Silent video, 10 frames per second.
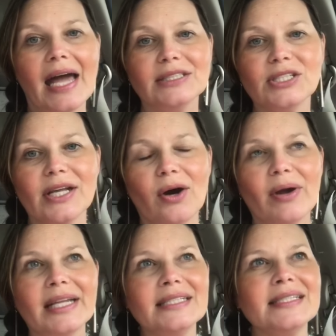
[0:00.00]
And so
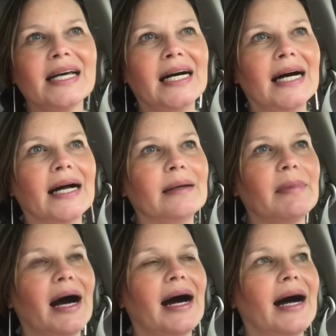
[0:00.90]
anytime
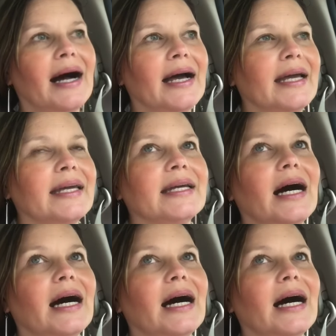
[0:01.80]
I